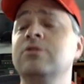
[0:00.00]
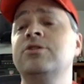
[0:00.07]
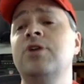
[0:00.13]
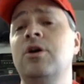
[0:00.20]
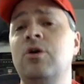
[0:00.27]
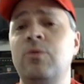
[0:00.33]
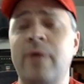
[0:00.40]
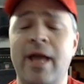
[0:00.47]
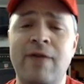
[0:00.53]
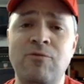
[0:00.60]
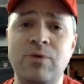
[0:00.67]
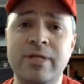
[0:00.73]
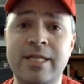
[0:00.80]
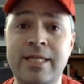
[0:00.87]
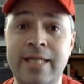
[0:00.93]
So we have
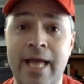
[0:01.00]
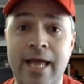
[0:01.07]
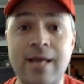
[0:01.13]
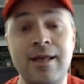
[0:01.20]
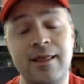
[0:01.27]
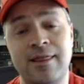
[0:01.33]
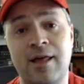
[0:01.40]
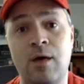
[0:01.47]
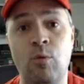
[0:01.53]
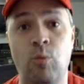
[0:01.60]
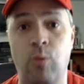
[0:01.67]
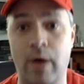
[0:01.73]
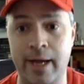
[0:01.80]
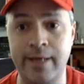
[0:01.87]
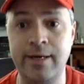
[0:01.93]
one today, and I thought,
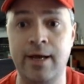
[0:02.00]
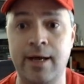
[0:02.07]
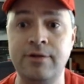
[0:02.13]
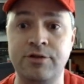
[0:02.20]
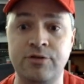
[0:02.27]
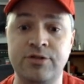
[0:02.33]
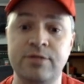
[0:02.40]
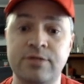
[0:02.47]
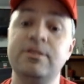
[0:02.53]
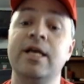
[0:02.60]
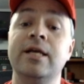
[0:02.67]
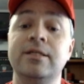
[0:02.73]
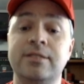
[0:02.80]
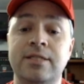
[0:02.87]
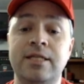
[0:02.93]
why not do some
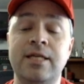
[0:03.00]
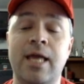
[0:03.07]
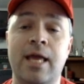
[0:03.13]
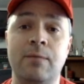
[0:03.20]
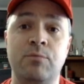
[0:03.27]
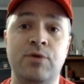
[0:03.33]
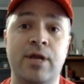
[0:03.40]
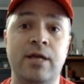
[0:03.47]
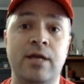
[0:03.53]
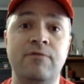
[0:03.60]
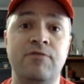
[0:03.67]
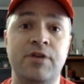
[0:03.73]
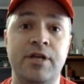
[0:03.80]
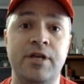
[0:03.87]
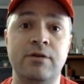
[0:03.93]
testing and put out a
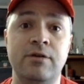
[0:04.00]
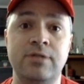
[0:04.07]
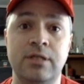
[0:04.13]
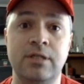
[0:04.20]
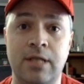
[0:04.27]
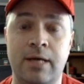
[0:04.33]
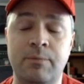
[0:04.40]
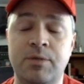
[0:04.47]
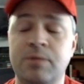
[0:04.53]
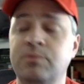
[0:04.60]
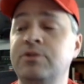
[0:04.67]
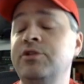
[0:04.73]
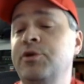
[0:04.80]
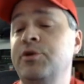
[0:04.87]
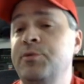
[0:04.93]
video to let
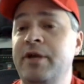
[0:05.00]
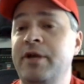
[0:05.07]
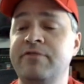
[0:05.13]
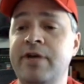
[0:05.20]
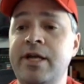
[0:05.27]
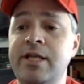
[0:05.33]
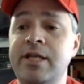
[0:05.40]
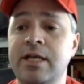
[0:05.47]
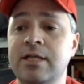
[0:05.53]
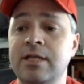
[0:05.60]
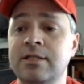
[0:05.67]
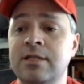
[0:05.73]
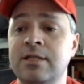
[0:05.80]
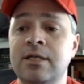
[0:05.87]
people know my findings?